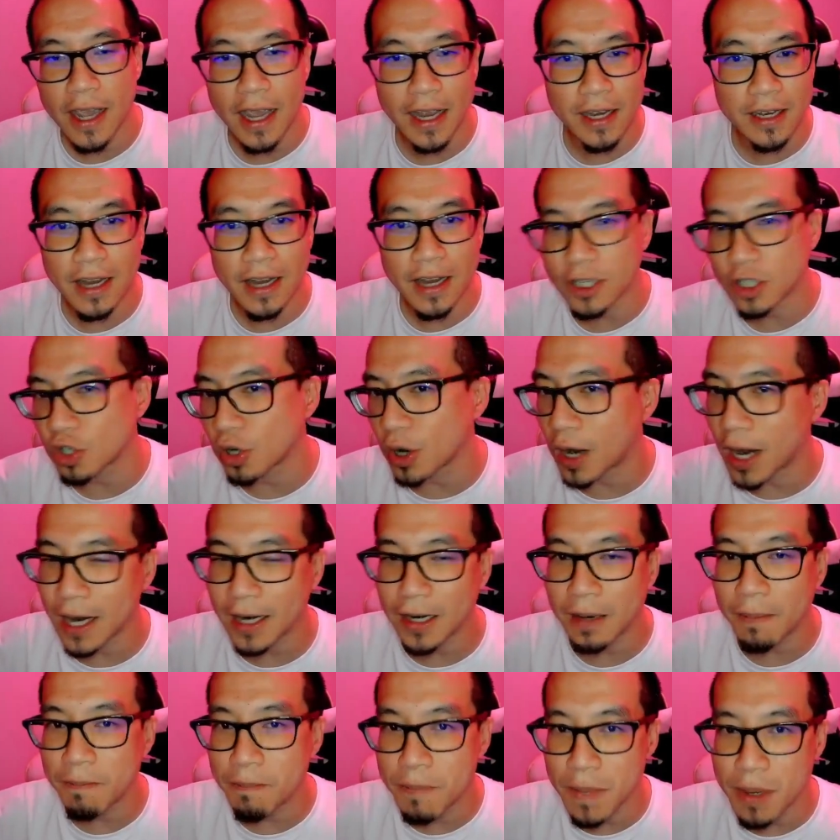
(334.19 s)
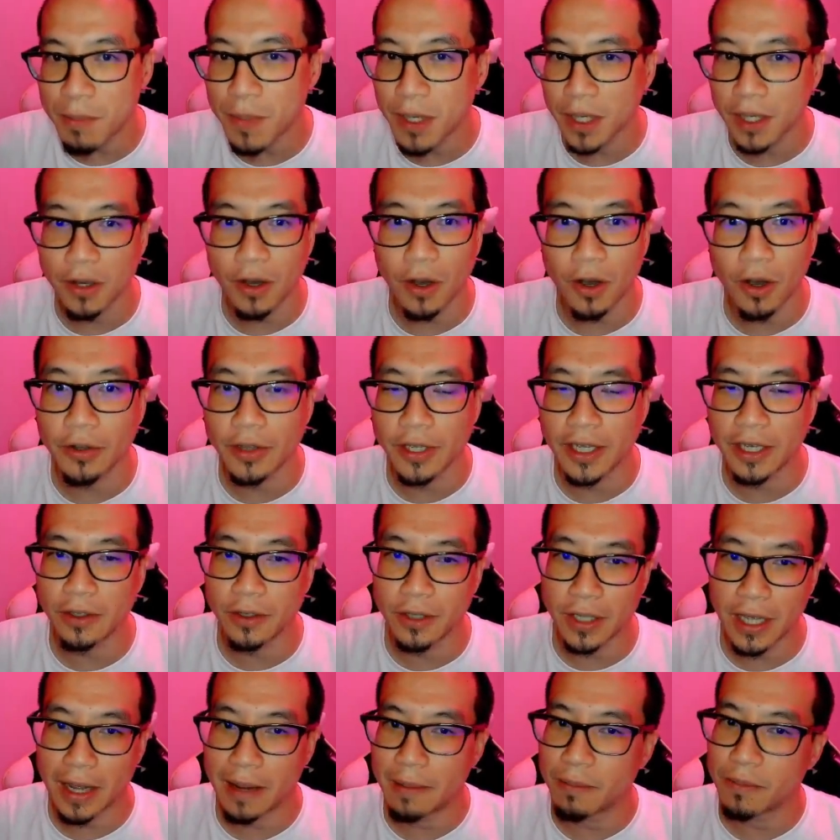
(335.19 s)
and not try to mimic all the other
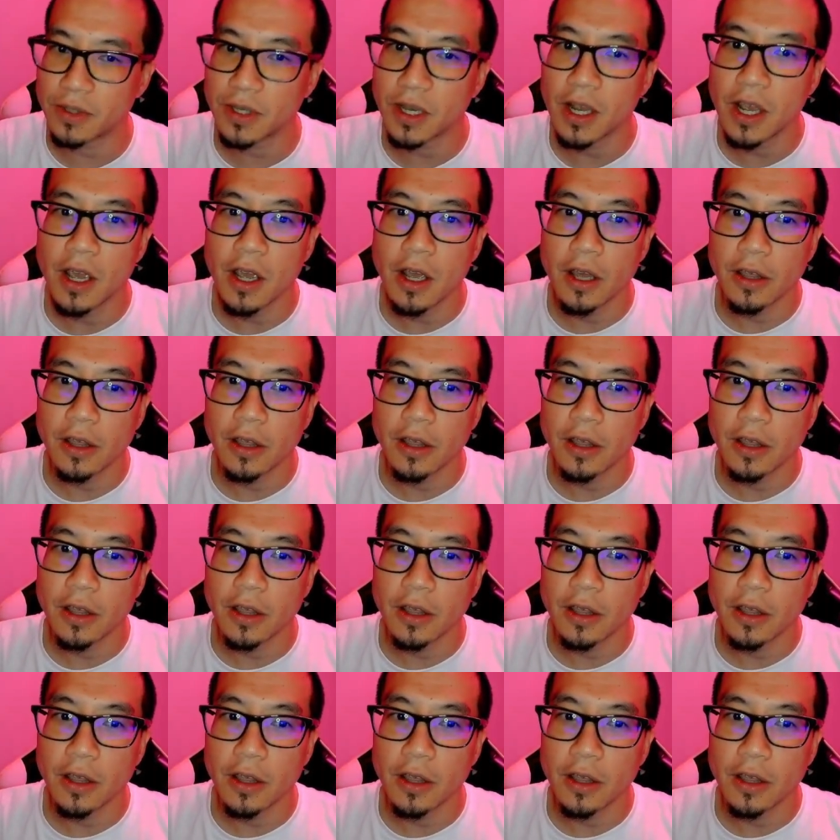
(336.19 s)
games.